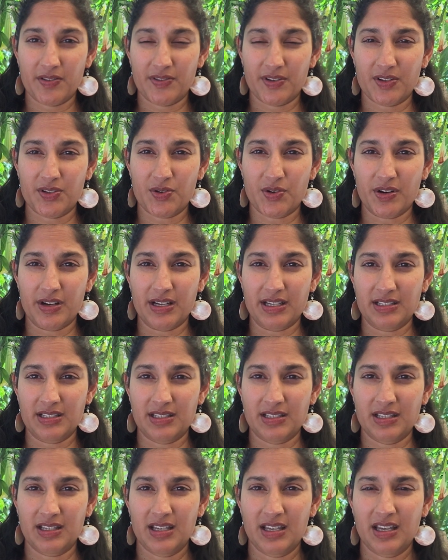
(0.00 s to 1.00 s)
of your
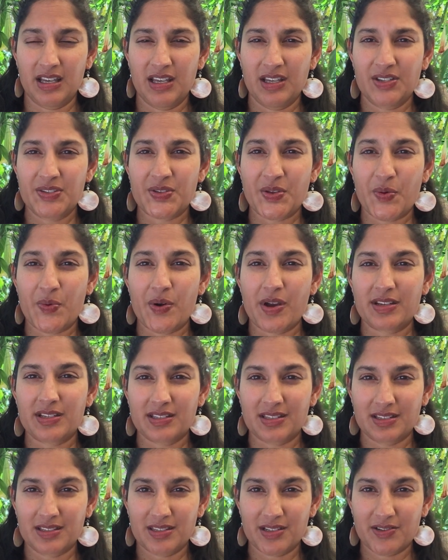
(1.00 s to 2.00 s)
Torus. So what
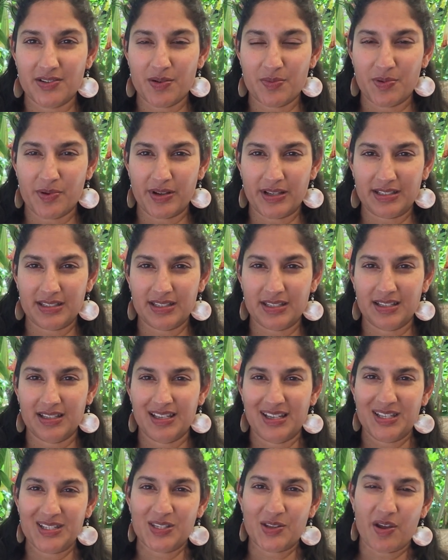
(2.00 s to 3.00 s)
is a 0 point?
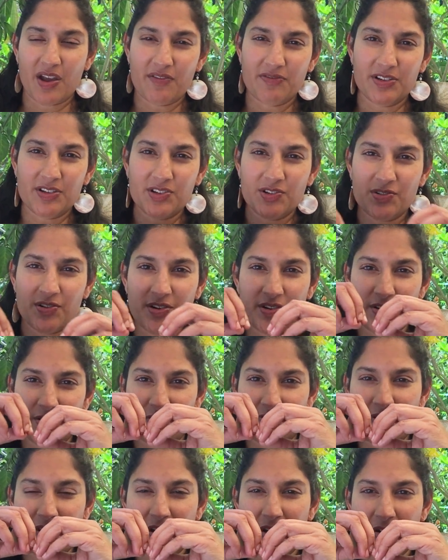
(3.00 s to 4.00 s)
So every toroidal
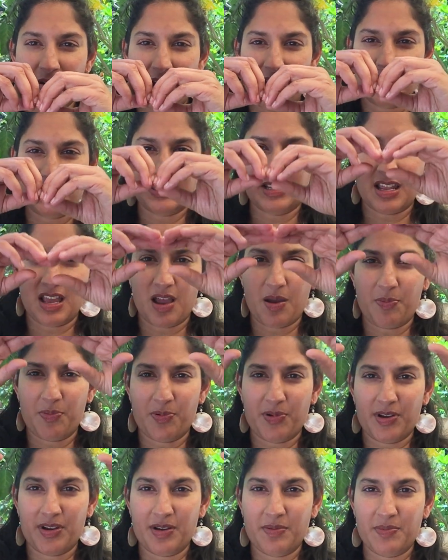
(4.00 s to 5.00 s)
flow has an
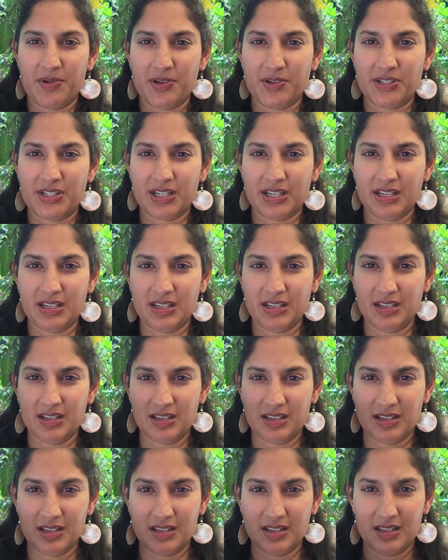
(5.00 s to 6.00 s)
upward motion,
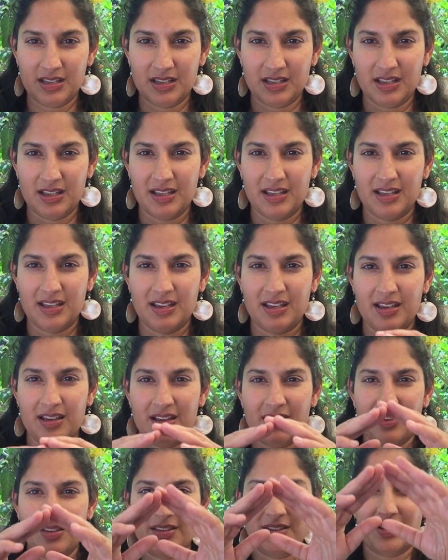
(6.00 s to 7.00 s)

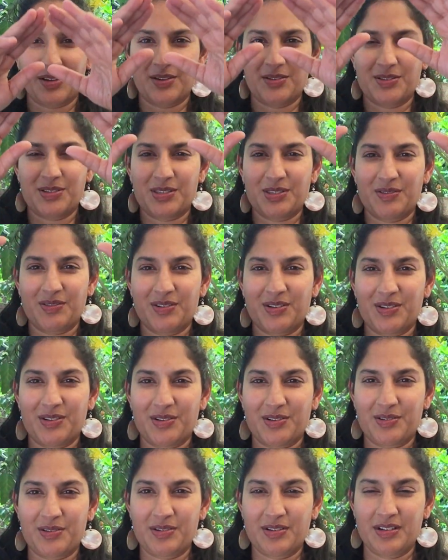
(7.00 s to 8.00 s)
goes
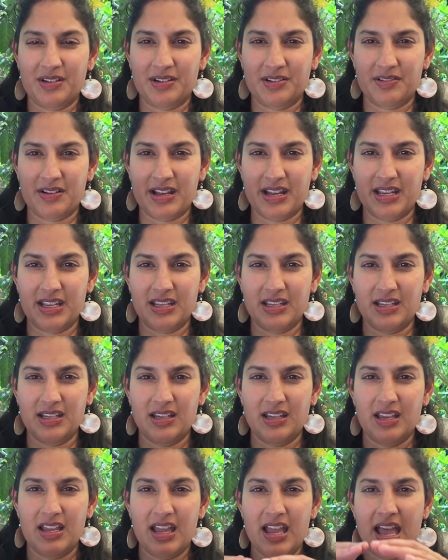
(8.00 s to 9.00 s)
through, right?
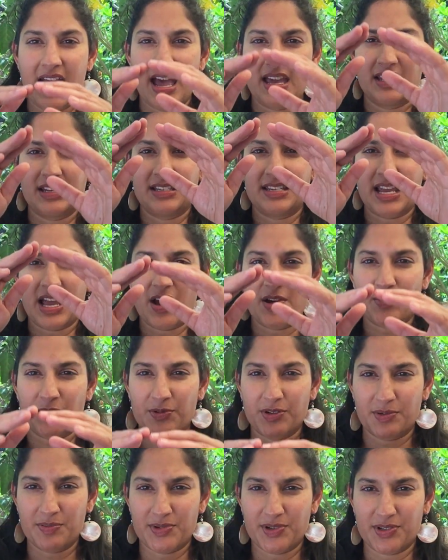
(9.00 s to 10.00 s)
And a
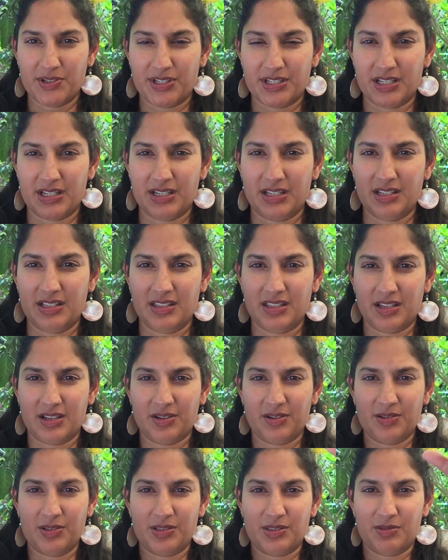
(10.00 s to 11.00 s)
downward motion that
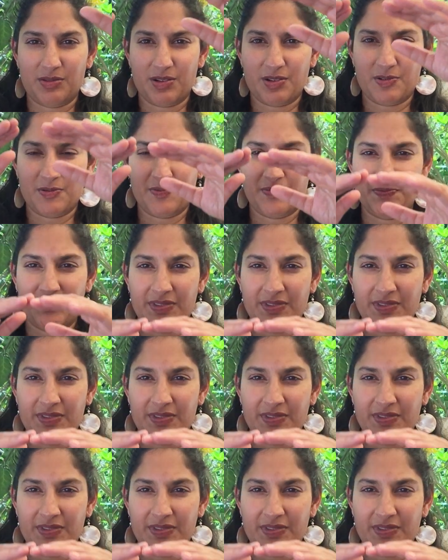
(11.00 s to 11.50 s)
goes through.